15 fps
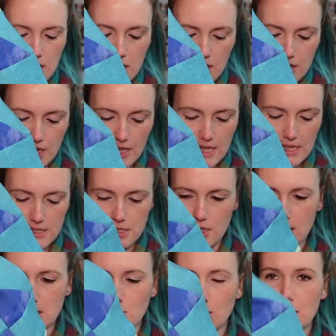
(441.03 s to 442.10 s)
the kit. So
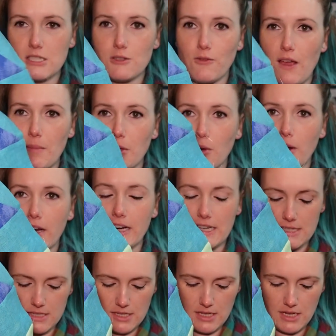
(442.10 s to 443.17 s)
this one is
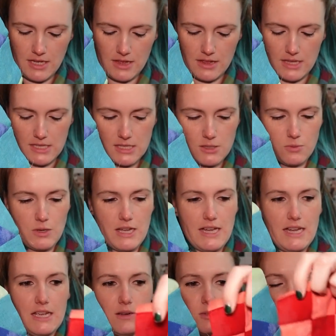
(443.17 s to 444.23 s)
February's, this
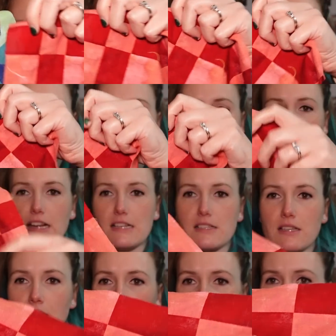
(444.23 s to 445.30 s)
one was
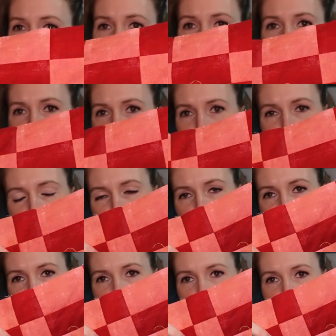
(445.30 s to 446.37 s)
January's. I don't remember
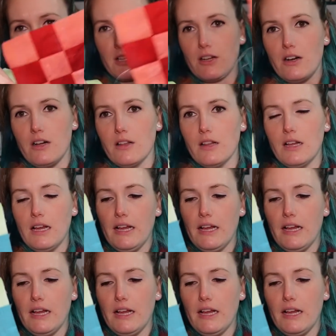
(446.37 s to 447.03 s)
their names at all.